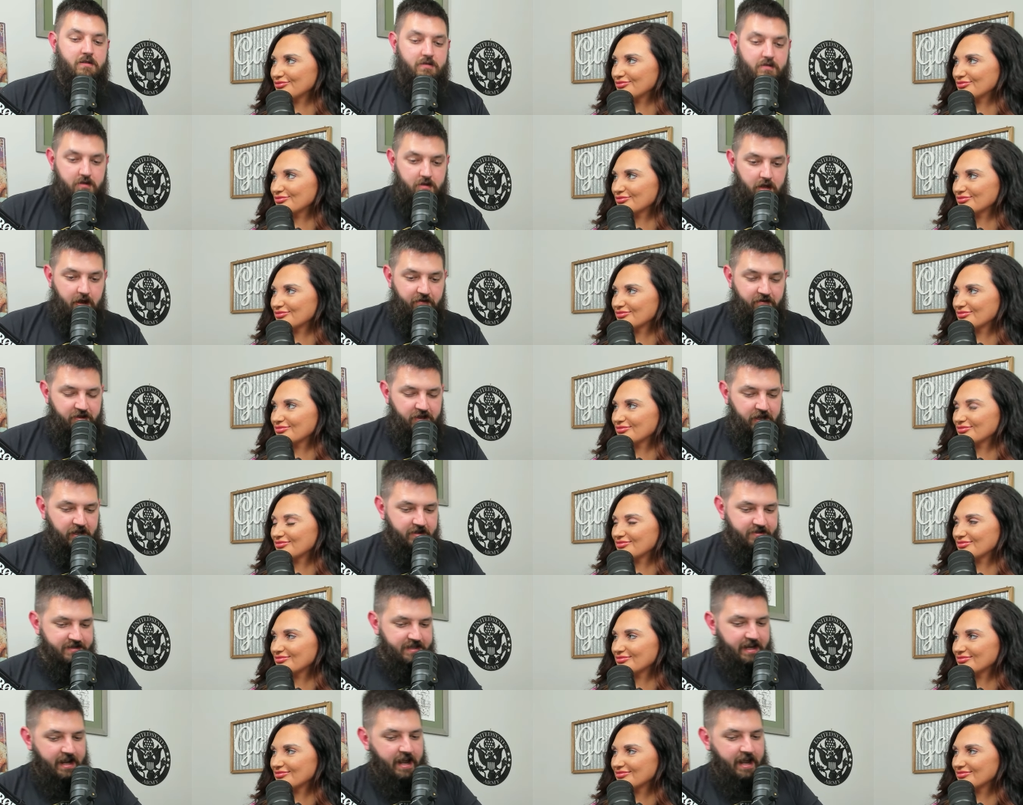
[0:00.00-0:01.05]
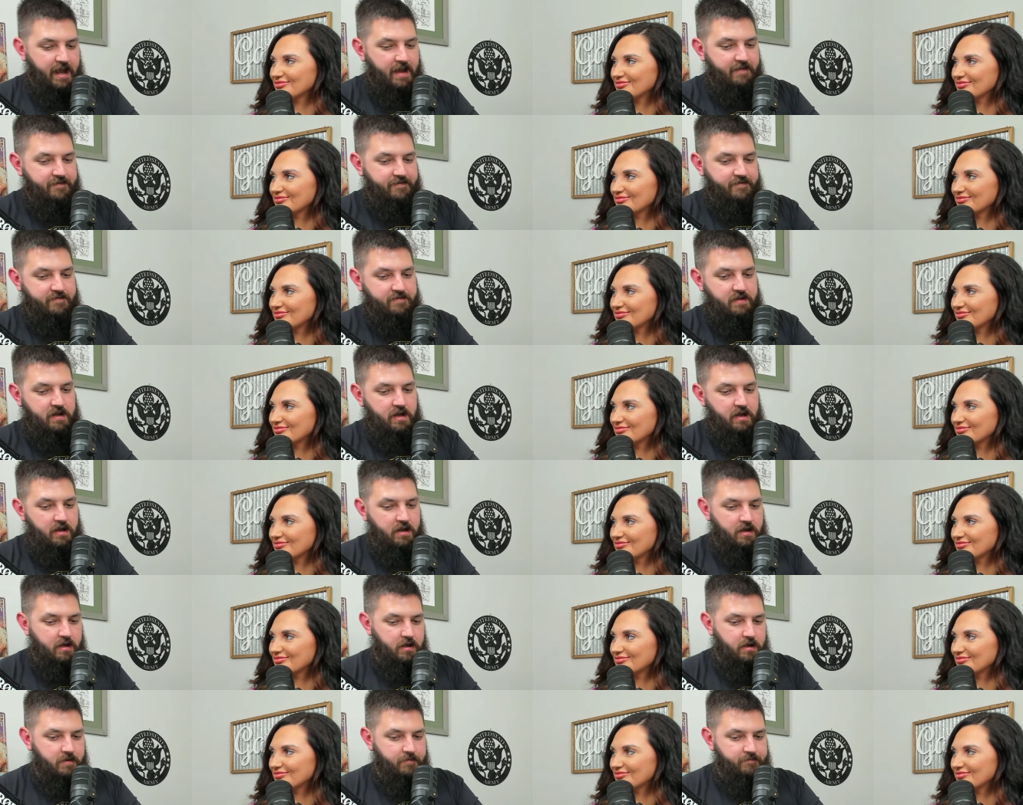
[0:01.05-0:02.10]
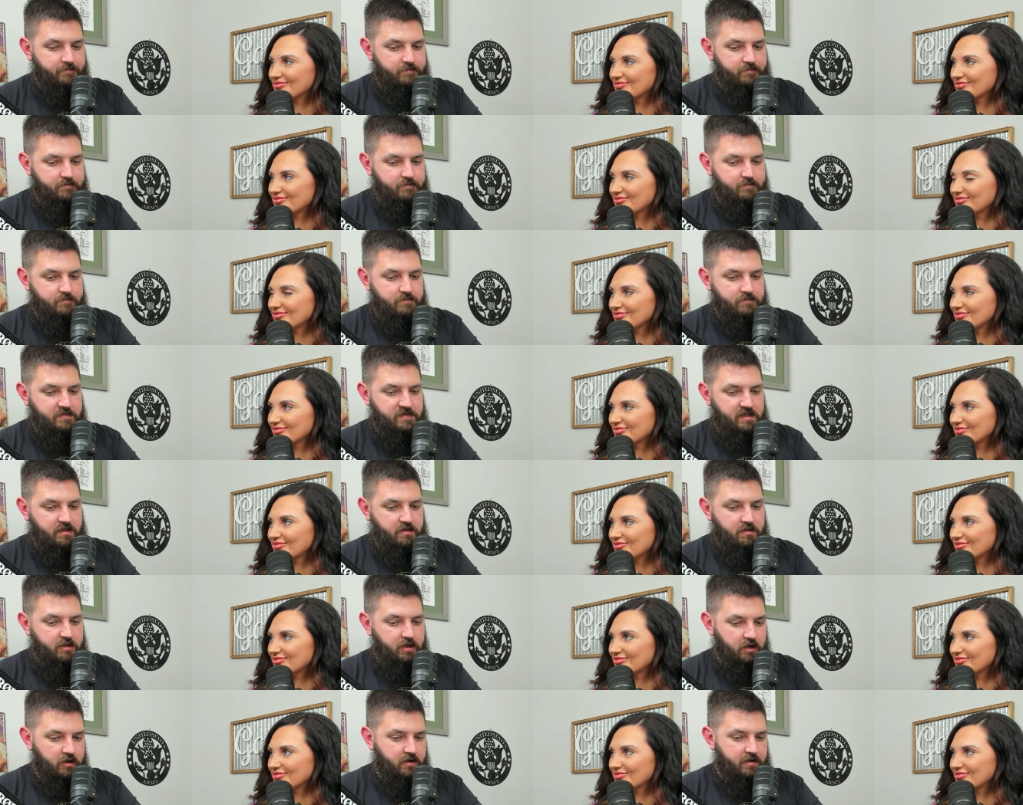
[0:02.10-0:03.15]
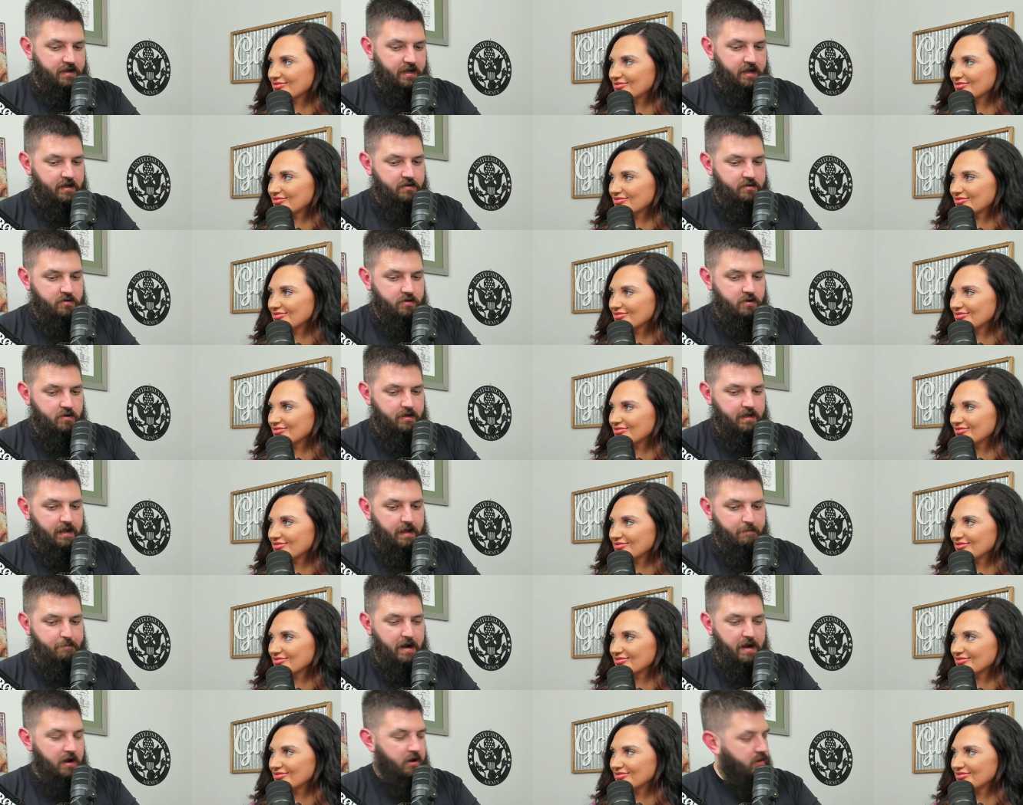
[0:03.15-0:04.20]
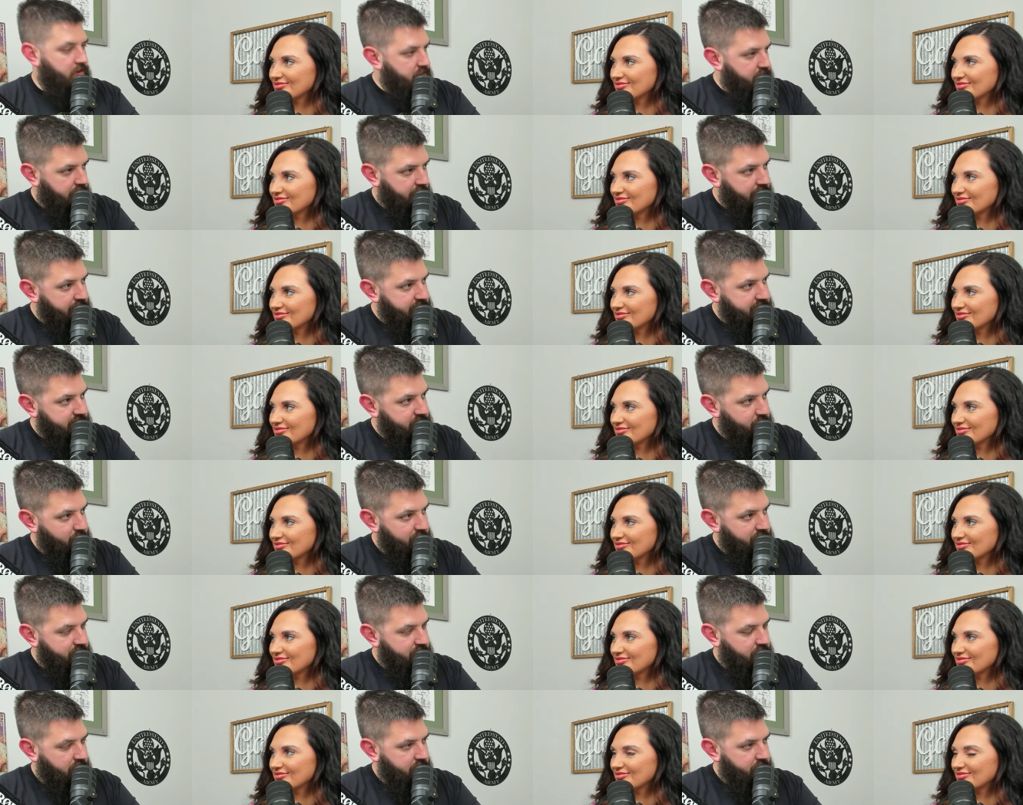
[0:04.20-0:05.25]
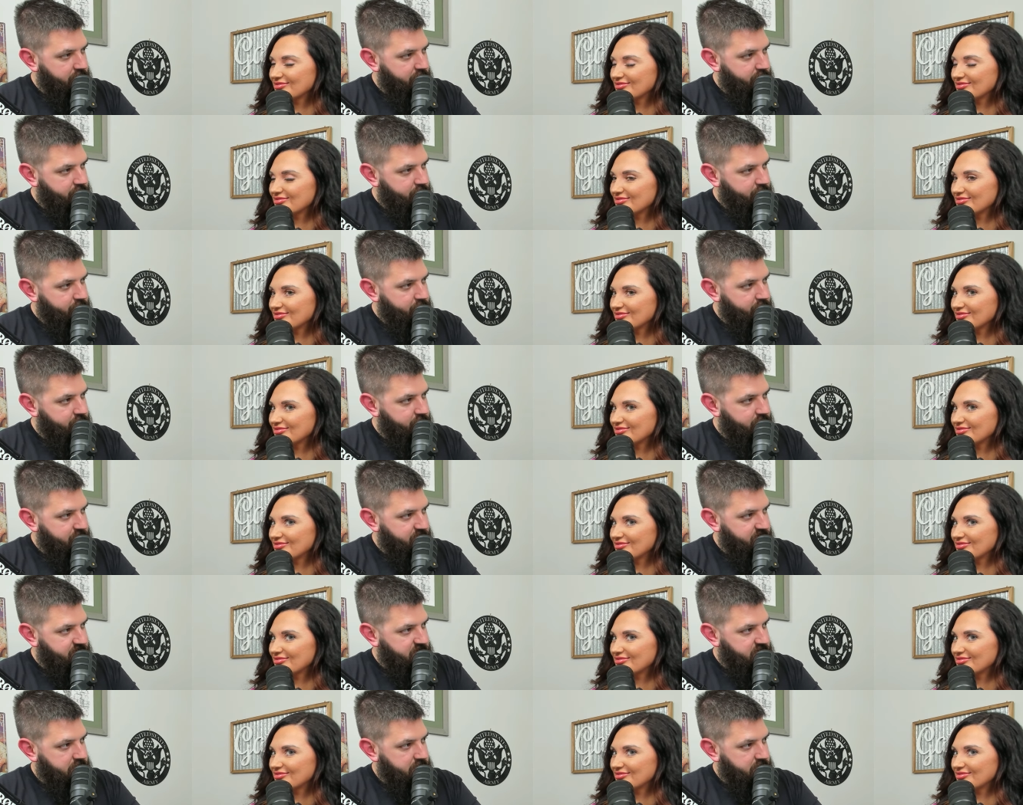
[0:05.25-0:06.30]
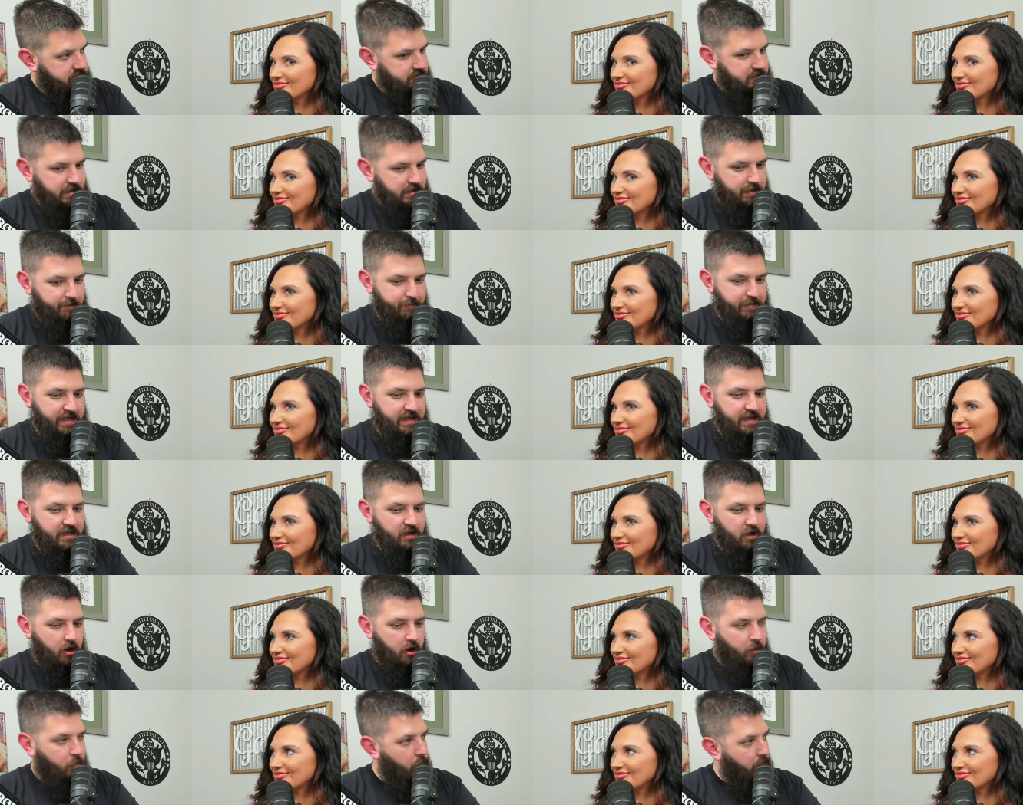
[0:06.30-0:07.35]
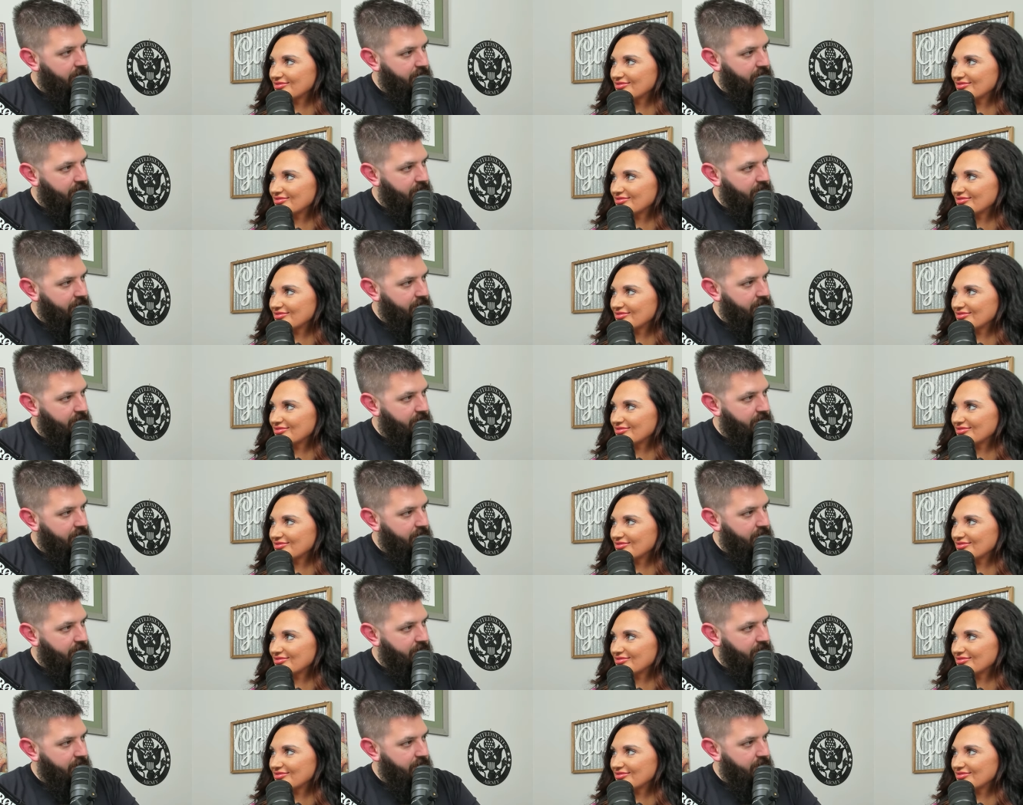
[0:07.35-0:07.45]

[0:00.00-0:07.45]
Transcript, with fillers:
Speaker 1: Everything else that I have, uh, the Hurricane, Hurricane Beryl, I guess is what it's called. B E R Y